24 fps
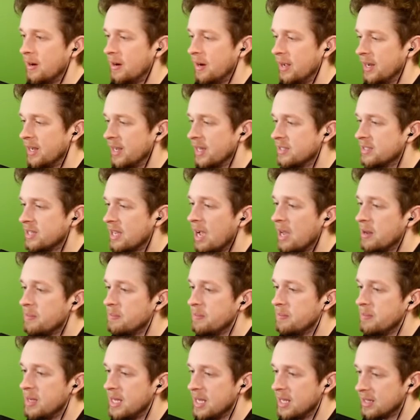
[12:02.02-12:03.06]
All right, let's add
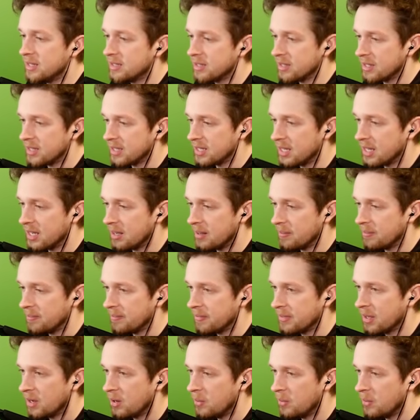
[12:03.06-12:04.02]
me into the game.